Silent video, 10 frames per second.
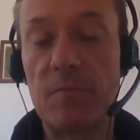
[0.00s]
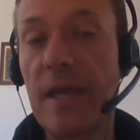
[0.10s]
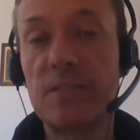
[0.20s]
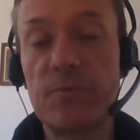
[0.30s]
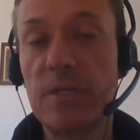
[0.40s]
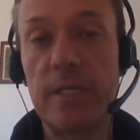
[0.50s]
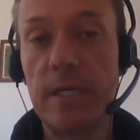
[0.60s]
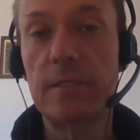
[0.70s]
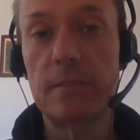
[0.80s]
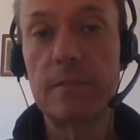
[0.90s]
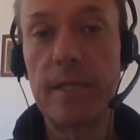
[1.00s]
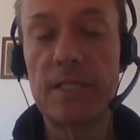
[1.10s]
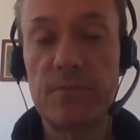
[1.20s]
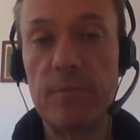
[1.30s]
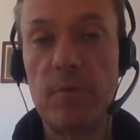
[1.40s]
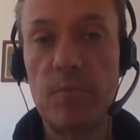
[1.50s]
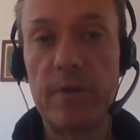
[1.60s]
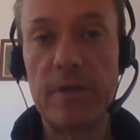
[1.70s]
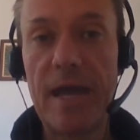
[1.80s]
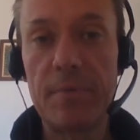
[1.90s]
That's really it. Fantastic. That's really what
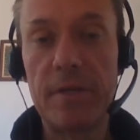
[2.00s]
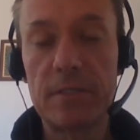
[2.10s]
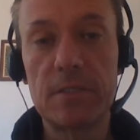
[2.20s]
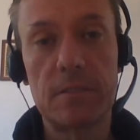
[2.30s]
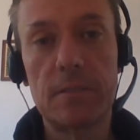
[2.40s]
brings you happiness.